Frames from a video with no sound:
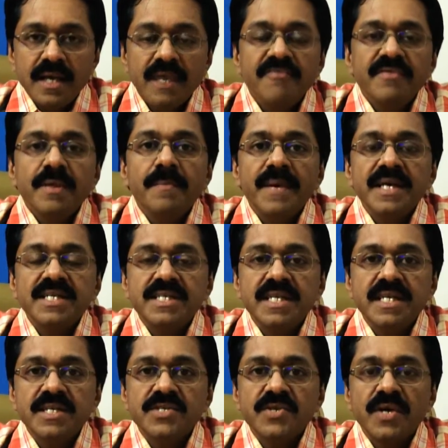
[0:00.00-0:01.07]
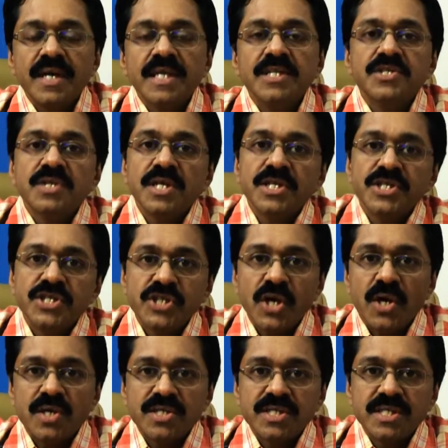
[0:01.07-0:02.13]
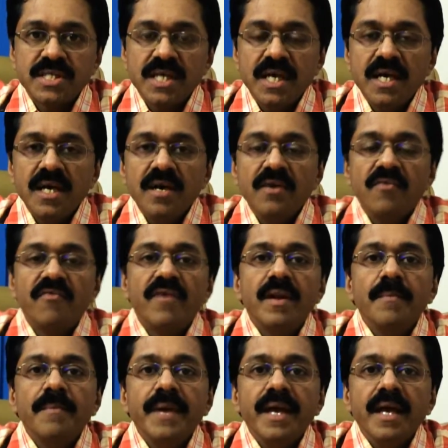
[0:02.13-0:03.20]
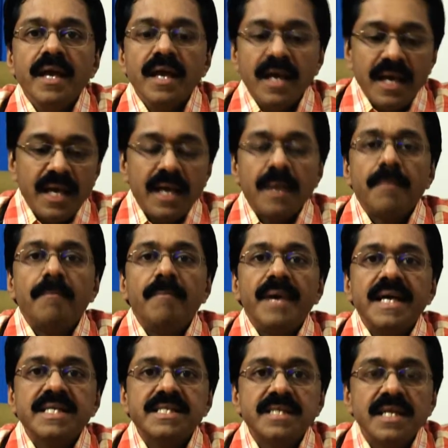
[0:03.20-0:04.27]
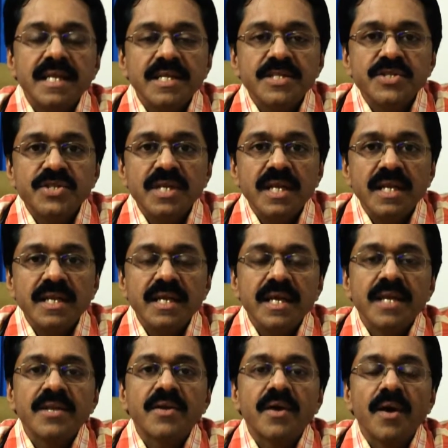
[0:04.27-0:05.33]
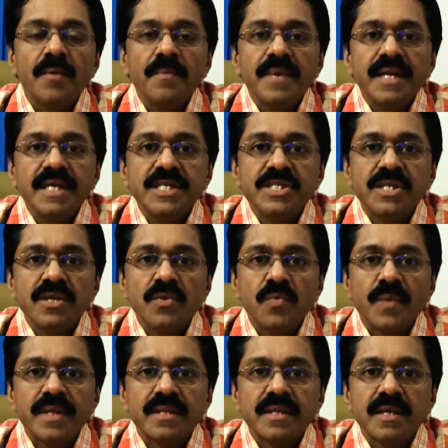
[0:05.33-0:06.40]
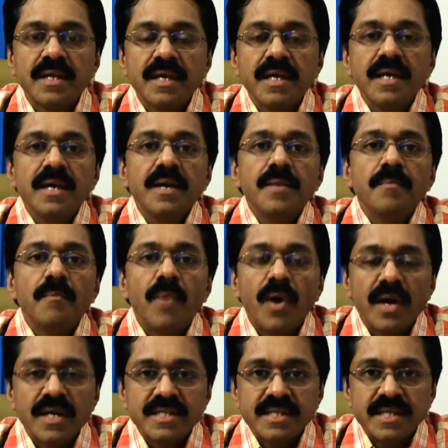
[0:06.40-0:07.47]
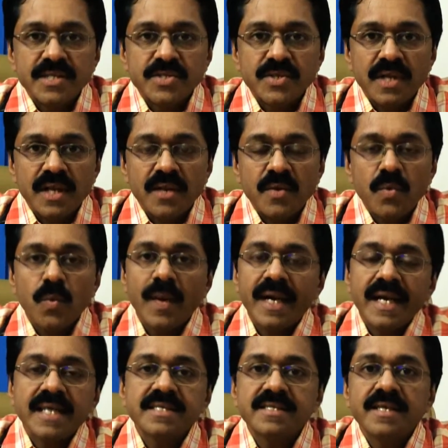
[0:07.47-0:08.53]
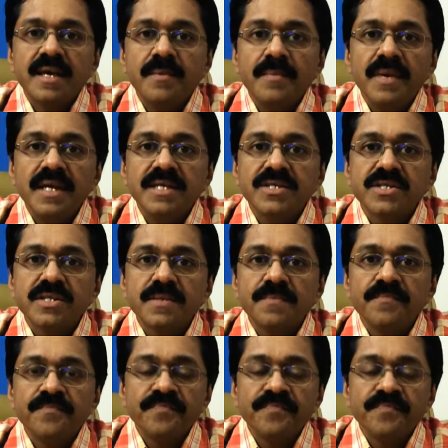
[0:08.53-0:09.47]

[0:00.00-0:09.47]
if the patient is on insulin shots, will be a basal insulin in combination with bolus insulin. One example is